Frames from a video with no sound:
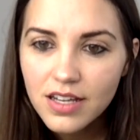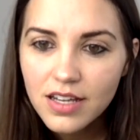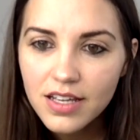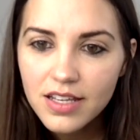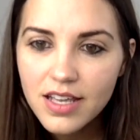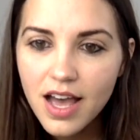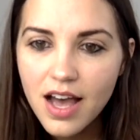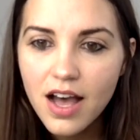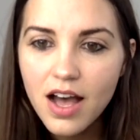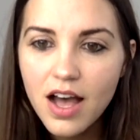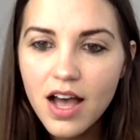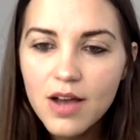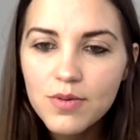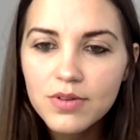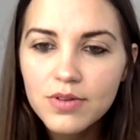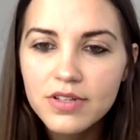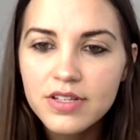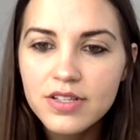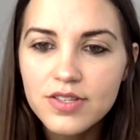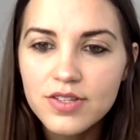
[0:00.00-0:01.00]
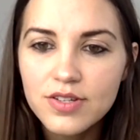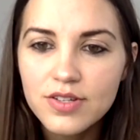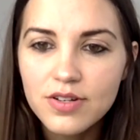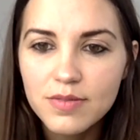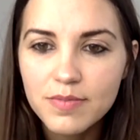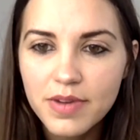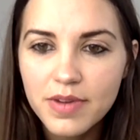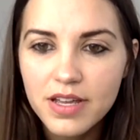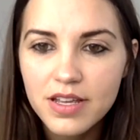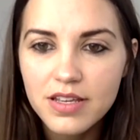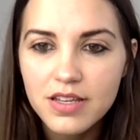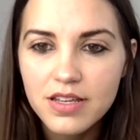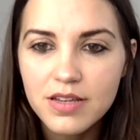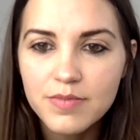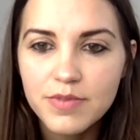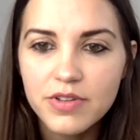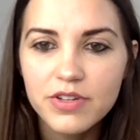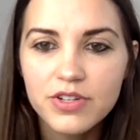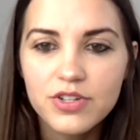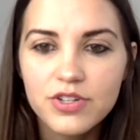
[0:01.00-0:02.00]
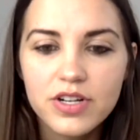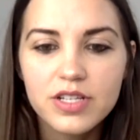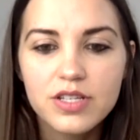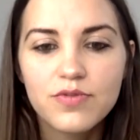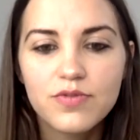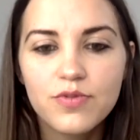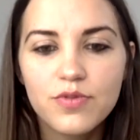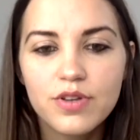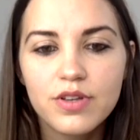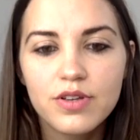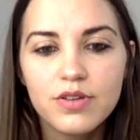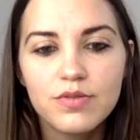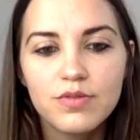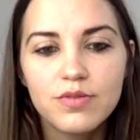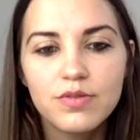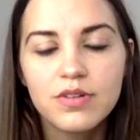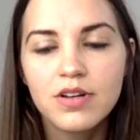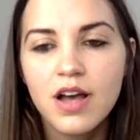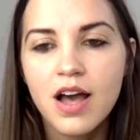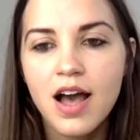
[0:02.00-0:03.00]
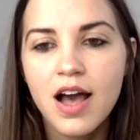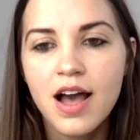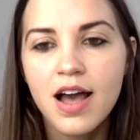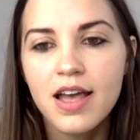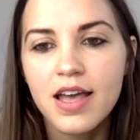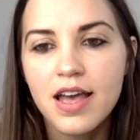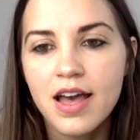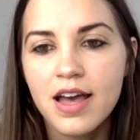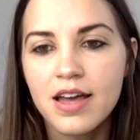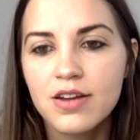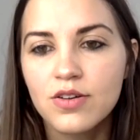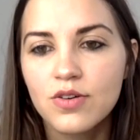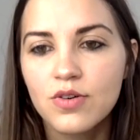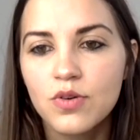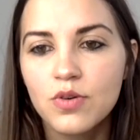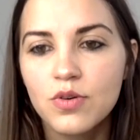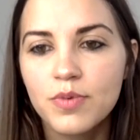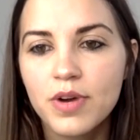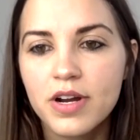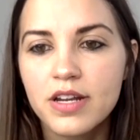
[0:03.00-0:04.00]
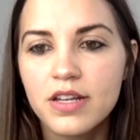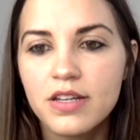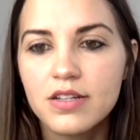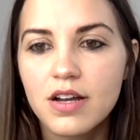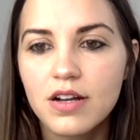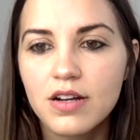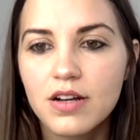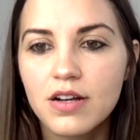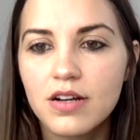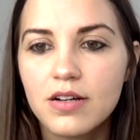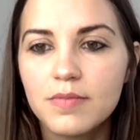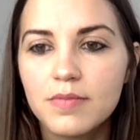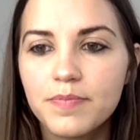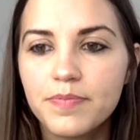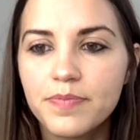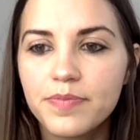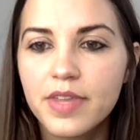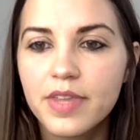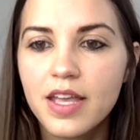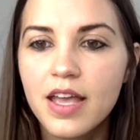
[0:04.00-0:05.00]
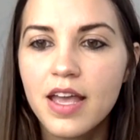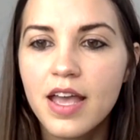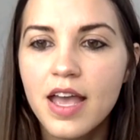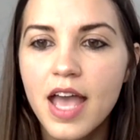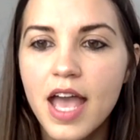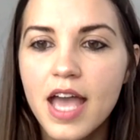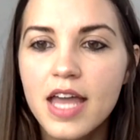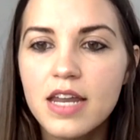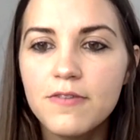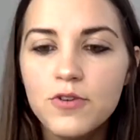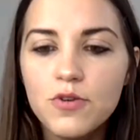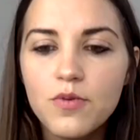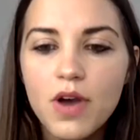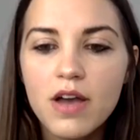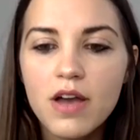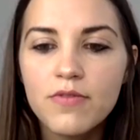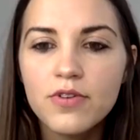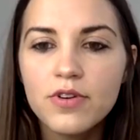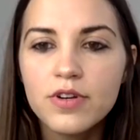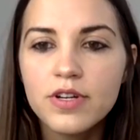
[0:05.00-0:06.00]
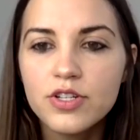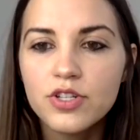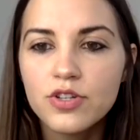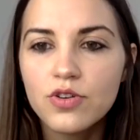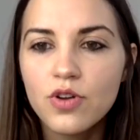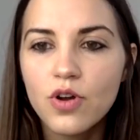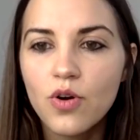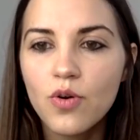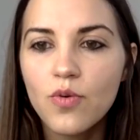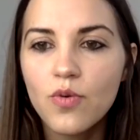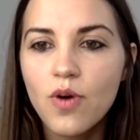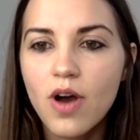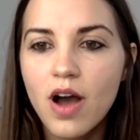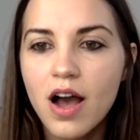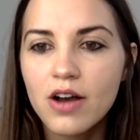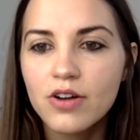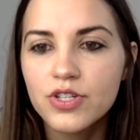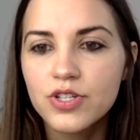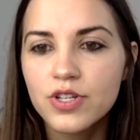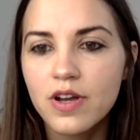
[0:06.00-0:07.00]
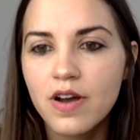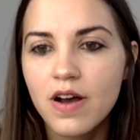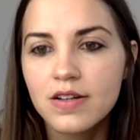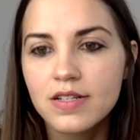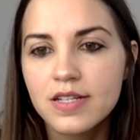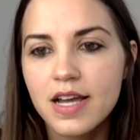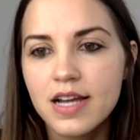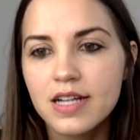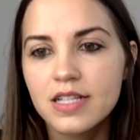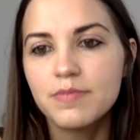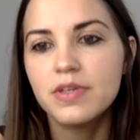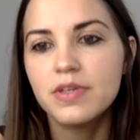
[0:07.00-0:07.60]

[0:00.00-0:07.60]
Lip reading: Yeah, I will insert my email address for you. hi@nicolebrenny.com. And if you ever need to know how to contact